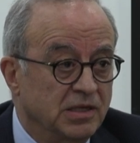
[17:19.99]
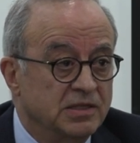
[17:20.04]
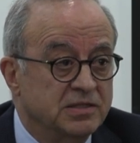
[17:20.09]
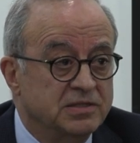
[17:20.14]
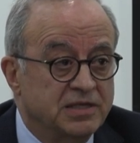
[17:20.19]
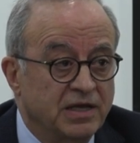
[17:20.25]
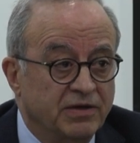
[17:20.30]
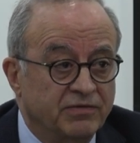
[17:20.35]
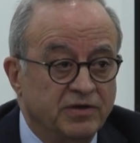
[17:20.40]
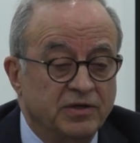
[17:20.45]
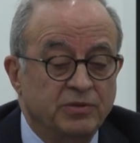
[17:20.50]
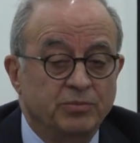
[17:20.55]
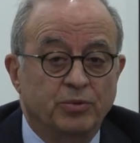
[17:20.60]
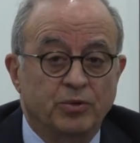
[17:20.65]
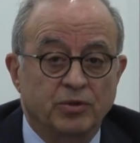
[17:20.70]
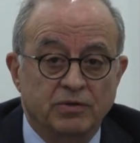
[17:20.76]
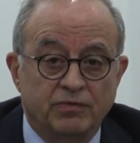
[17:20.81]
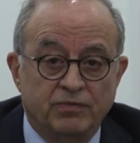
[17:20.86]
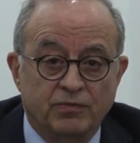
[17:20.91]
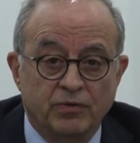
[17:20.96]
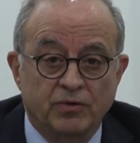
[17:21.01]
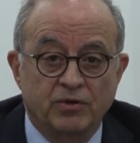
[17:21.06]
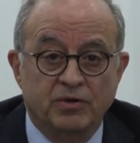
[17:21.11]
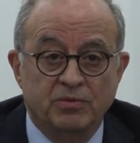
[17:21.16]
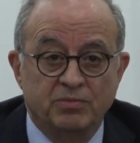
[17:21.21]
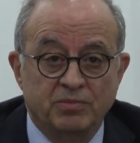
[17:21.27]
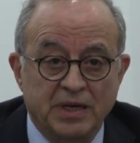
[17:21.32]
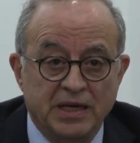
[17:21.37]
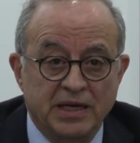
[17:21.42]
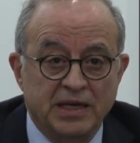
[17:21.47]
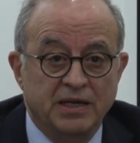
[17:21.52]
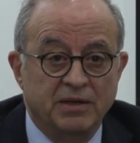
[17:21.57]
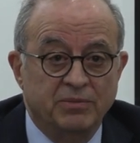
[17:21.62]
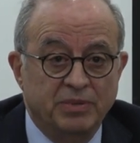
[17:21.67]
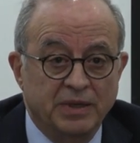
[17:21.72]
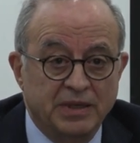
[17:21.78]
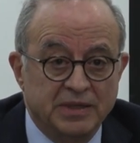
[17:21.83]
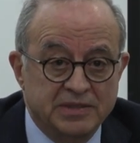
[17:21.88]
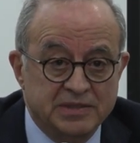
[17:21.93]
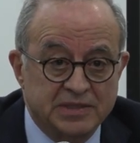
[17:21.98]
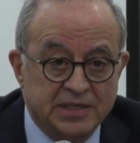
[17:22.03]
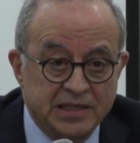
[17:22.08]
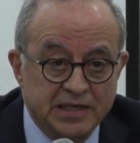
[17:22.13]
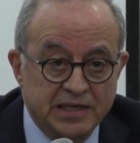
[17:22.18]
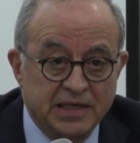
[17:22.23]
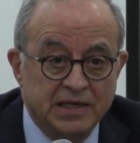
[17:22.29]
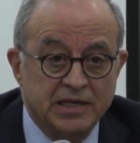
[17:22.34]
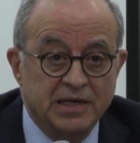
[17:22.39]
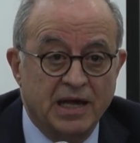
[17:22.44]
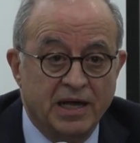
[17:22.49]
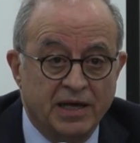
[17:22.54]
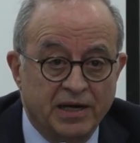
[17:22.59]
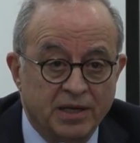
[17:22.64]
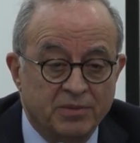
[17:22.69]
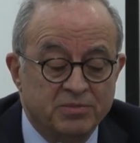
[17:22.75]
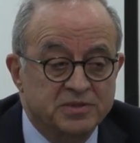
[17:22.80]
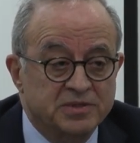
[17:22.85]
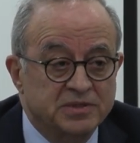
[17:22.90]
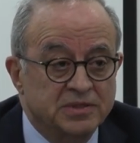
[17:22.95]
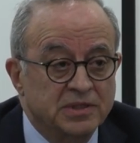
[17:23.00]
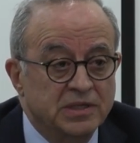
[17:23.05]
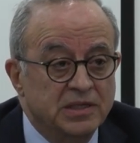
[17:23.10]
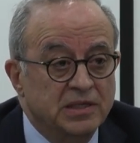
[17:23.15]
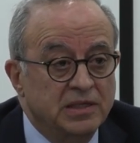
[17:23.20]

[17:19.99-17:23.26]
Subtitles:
7.4 million Palestinian Arabs